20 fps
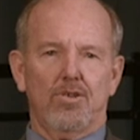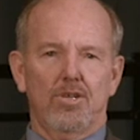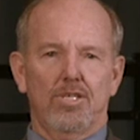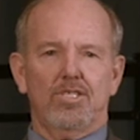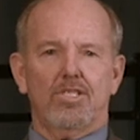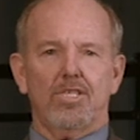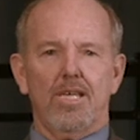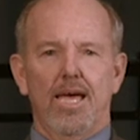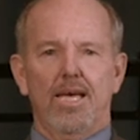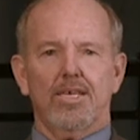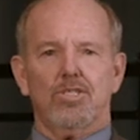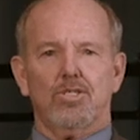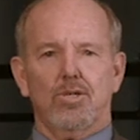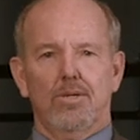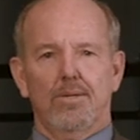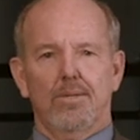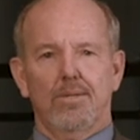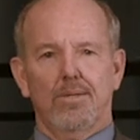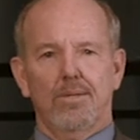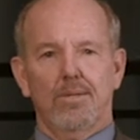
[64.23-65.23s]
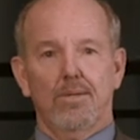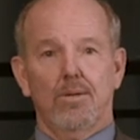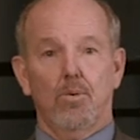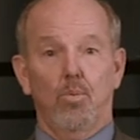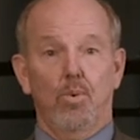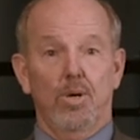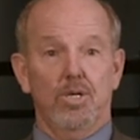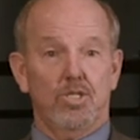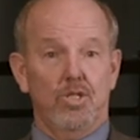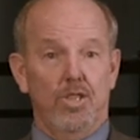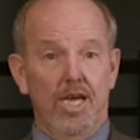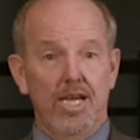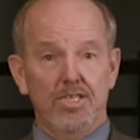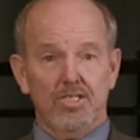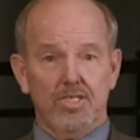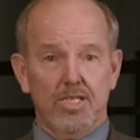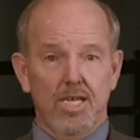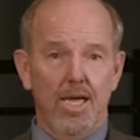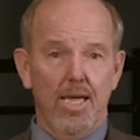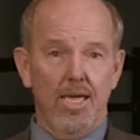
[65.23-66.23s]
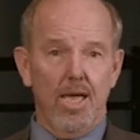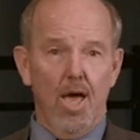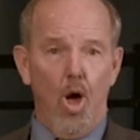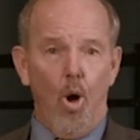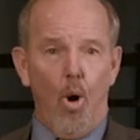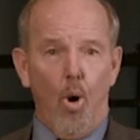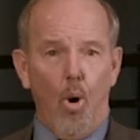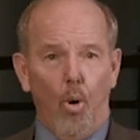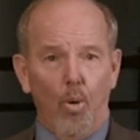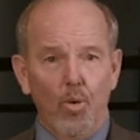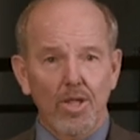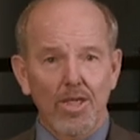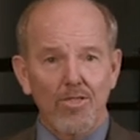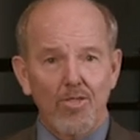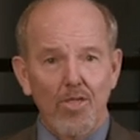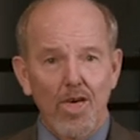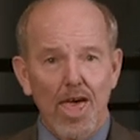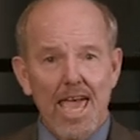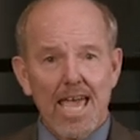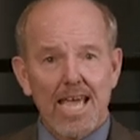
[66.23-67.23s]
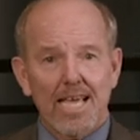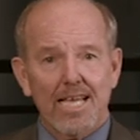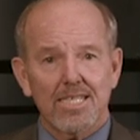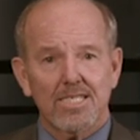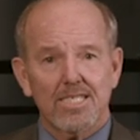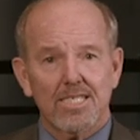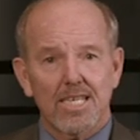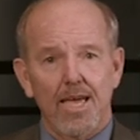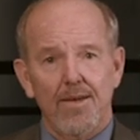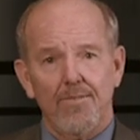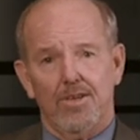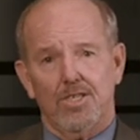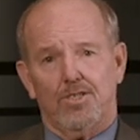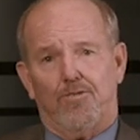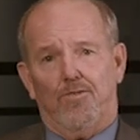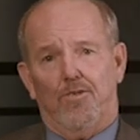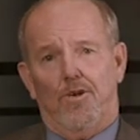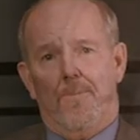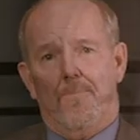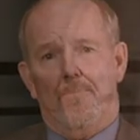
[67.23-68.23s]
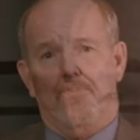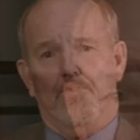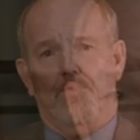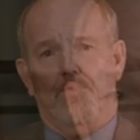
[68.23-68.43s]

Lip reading: disaster, which they say only they can save us from.